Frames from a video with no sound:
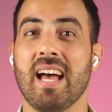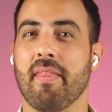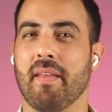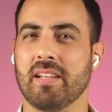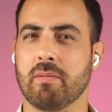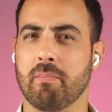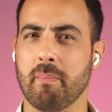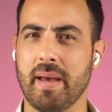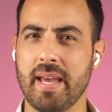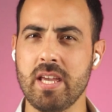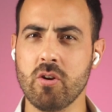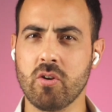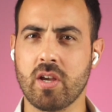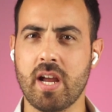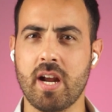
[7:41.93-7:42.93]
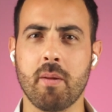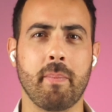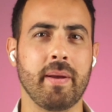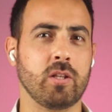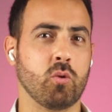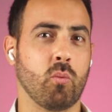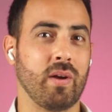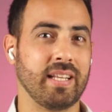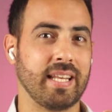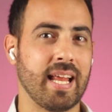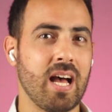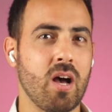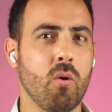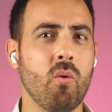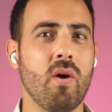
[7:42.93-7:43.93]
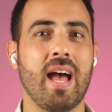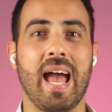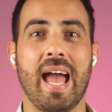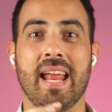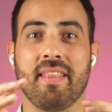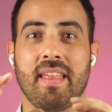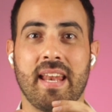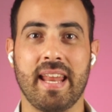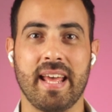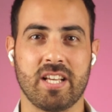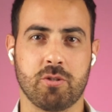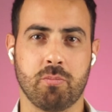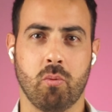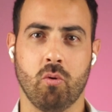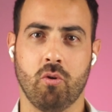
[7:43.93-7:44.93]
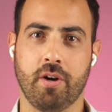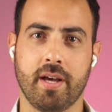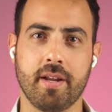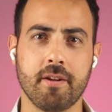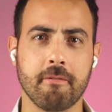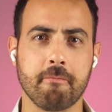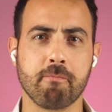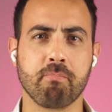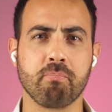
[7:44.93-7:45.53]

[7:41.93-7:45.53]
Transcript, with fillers: that may occur between now and the next bull run?